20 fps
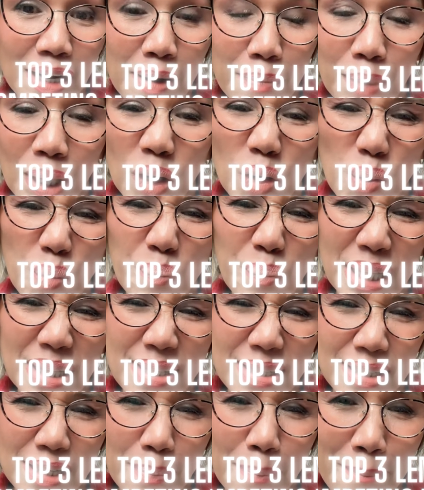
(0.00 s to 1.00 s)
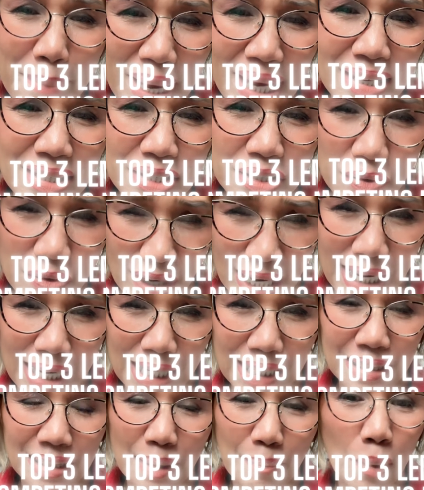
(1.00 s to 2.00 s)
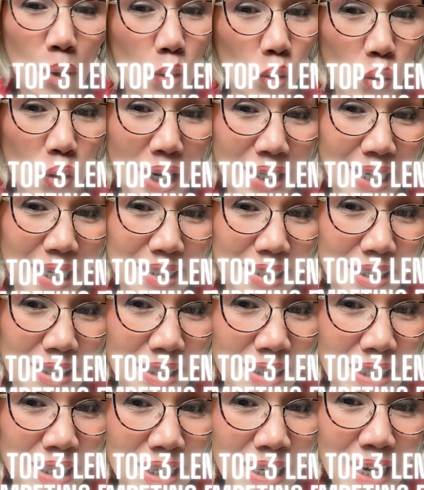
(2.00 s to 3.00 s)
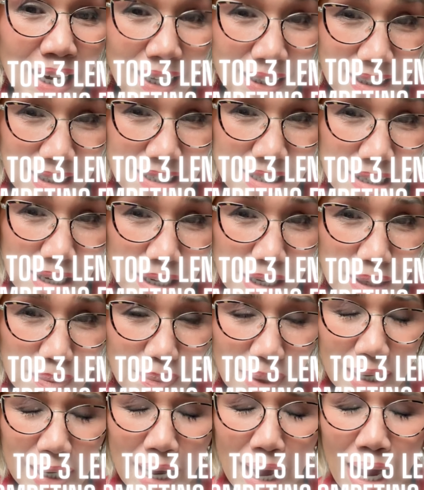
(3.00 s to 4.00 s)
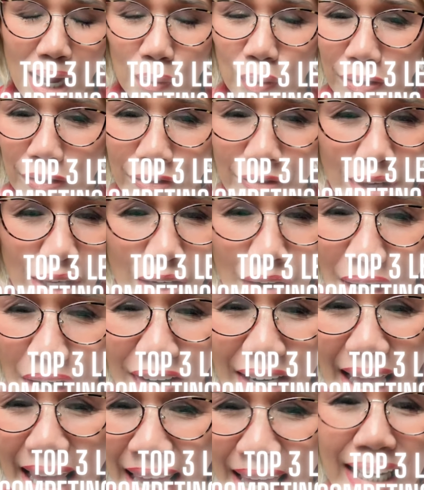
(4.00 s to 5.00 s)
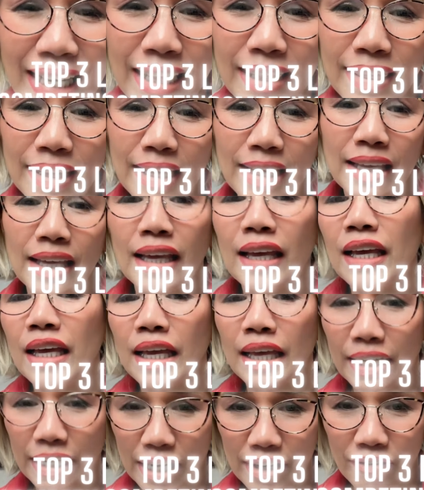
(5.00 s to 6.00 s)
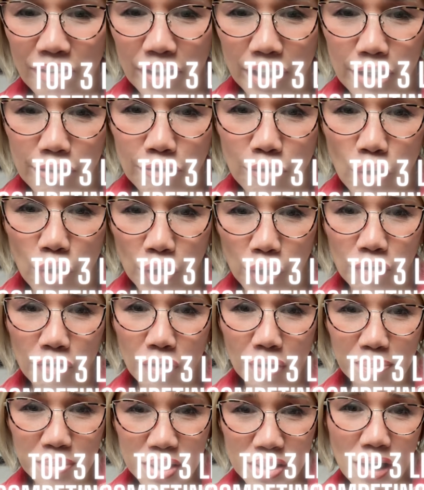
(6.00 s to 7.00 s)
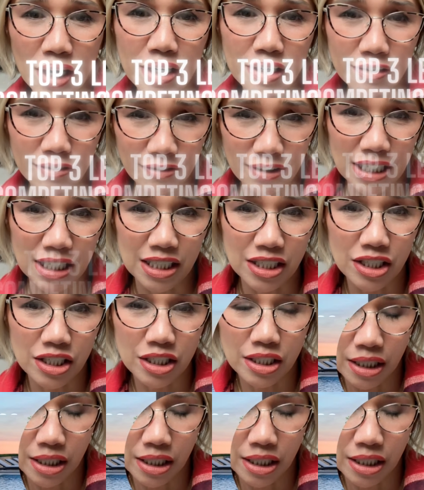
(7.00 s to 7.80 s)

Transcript: mag-compete sa best rate na makukuha natin at this time, and I will figure out anything and everything for you from start to finish.